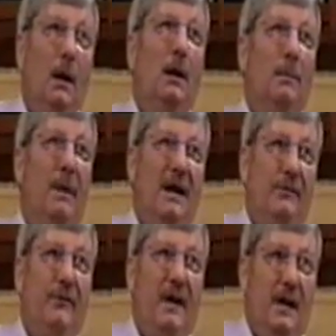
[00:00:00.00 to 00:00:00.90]
By
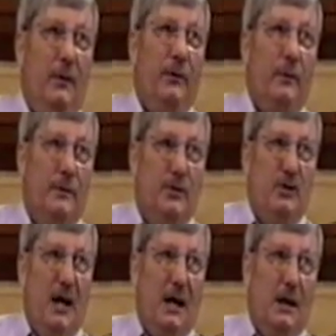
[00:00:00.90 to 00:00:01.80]
faith,
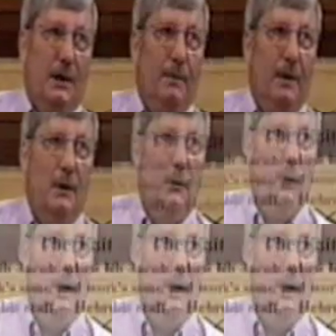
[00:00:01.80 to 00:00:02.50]
Jacob, when